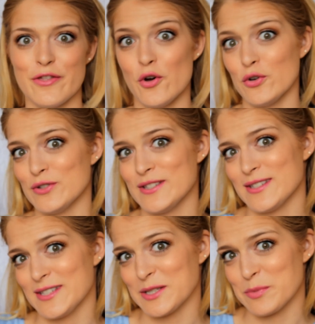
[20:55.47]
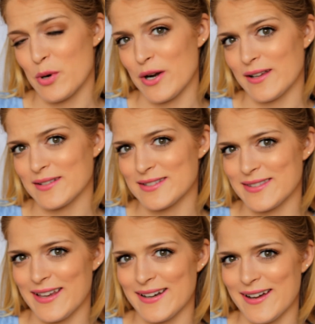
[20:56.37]
those 6 products
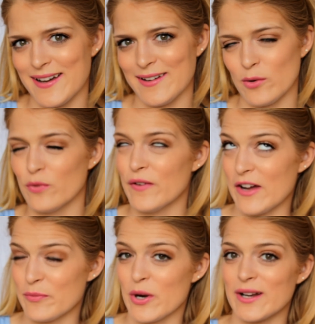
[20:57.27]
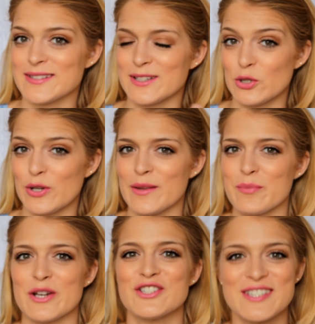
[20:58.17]
that or 5 products including the
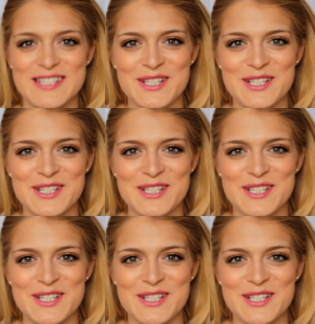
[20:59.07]
brushes,